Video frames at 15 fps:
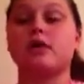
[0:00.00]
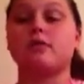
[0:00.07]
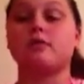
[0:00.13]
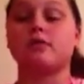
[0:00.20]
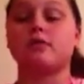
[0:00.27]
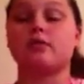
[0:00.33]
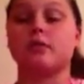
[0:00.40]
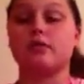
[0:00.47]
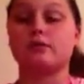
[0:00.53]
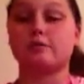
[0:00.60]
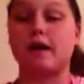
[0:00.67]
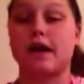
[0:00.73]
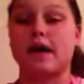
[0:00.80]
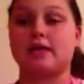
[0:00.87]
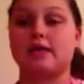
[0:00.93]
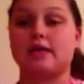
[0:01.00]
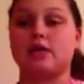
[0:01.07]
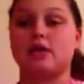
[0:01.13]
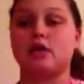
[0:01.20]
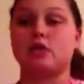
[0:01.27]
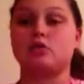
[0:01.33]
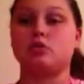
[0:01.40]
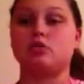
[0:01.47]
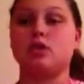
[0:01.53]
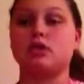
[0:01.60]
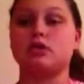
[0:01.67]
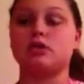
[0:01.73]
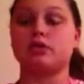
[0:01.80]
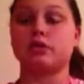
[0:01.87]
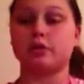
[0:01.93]
For the first bath, you
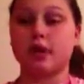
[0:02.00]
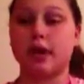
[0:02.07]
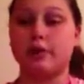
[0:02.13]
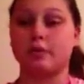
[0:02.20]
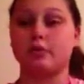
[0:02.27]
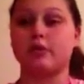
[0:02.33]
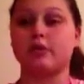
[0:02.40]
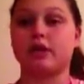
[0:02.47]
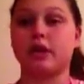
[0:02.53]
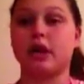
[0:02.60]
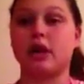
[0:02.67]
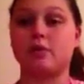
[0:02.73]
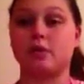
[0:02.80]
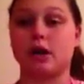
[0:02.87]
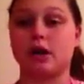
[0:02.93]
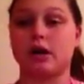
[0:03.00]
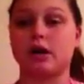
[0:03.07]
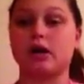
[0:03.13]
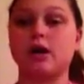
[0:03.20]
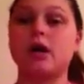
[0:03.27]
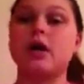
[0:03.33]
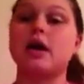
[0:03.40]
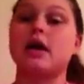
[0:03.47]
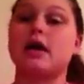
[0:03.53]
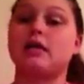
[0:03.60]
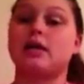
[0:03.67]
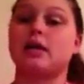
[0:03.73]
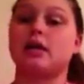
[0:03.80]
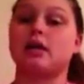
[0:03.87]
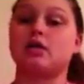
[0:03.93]
soak the apples in hot water, and
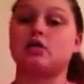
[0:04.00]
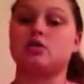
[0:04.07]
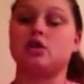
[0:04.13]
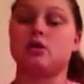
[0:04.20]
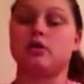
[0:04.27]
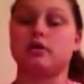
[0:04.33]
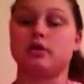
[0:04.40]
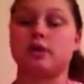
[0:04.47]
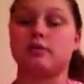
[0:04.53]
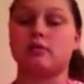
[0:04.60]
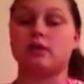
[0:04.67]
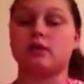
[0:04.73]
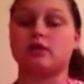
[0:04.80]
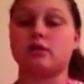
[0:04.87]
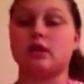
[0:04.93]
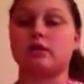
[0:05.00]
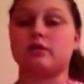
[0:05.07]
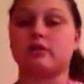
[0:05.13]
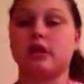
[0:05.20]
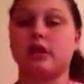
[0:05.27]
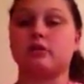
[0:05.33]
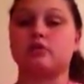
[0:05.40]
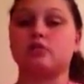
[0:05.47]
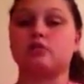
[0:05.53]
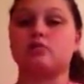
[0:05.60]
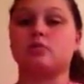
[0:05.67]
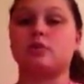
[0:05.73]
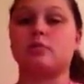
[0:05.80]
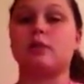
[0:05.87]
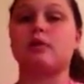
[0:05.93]
then you go over them with the soft cloths, just
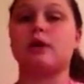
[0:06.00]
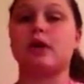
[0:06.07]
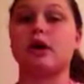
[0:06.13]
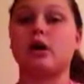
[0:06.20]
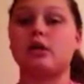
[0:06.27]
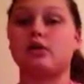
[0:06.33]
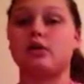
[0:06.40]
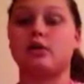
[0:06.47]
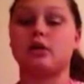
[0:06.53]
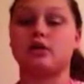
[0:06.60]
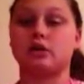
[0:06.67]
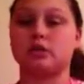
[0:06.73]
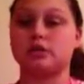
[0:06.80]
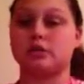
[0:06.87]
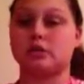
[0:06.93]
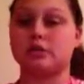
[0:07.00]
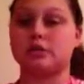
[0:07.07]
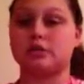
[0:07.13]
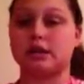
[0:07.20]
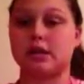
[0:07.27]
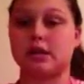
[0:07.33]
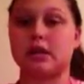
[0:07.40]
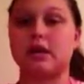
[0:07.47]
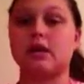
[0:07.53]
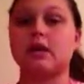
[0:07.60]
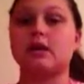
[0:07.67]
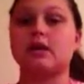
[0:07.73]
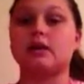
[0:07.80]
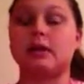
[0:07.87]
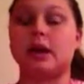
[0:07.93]
rubbing away all the dirt that you can see.
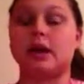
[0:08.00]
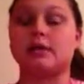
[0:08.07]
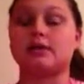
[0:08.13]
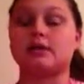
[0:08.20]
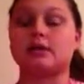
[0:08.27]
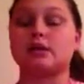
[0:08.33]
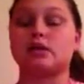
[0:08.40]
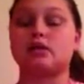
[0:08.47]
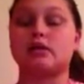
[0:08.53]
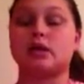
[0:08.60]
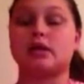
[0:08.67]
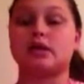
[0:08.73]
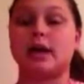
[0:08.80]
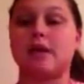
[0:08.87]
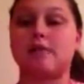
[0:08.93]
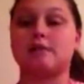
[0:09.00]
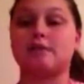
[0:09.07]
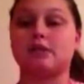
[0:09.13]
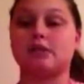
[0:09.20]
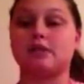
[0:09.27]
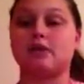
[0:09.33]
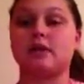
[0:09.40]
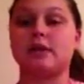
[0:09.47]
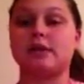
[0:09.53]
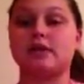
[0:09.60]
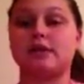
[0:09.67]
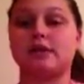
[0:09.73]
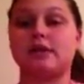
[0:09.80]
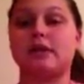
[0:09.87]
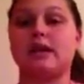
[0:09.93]
Next, you take the apples that you've already
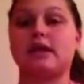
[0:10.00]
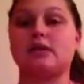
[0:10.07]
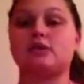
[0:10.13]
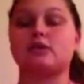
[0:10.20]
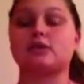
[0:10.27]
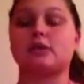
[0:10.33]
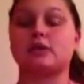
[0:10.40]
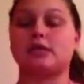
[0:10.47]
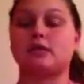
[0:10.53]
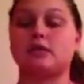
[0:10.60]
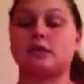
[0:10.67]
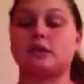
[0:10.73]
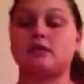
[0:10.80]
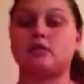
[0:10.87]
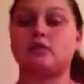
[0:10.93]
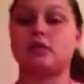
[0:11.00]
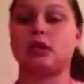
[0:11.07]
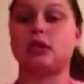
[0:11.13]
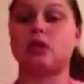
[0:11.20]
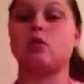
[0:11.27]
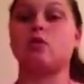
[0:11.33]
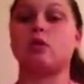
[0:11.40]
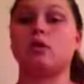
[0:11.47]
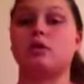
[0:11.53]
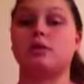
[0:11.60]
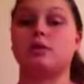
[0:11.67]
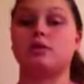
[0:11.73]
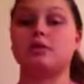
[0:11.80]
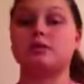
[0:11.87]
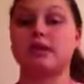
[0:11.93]
cleaned and you stick them into the cold
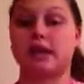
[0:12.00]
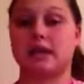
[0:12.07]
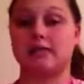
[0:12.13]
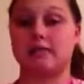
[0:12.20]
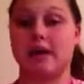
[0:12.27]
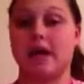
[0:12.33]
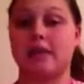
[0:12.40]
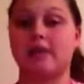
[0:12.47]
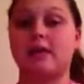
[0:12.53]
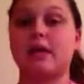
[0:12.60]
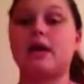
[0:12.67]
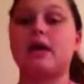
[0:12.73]
second bath.